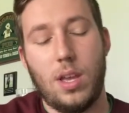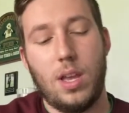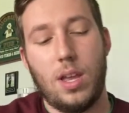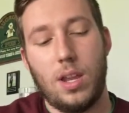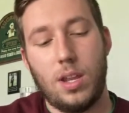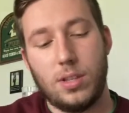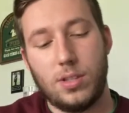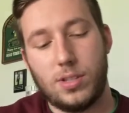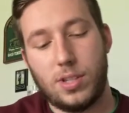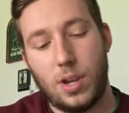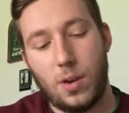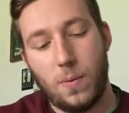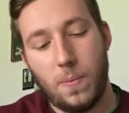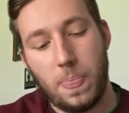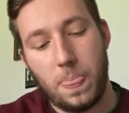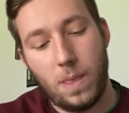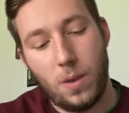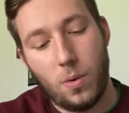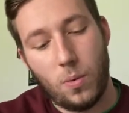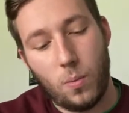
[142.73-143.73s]
So
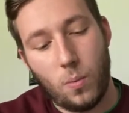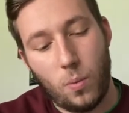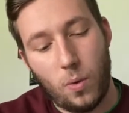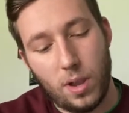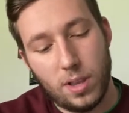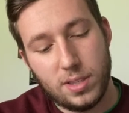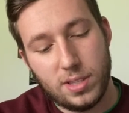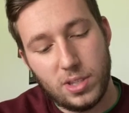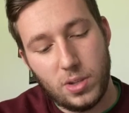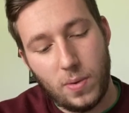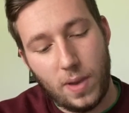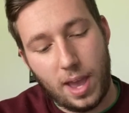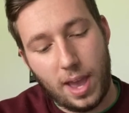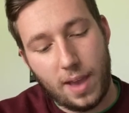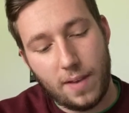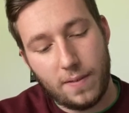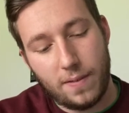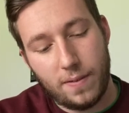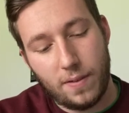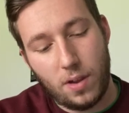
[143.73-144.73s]
once you
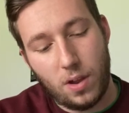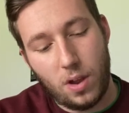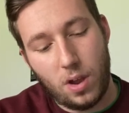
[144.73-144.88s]
have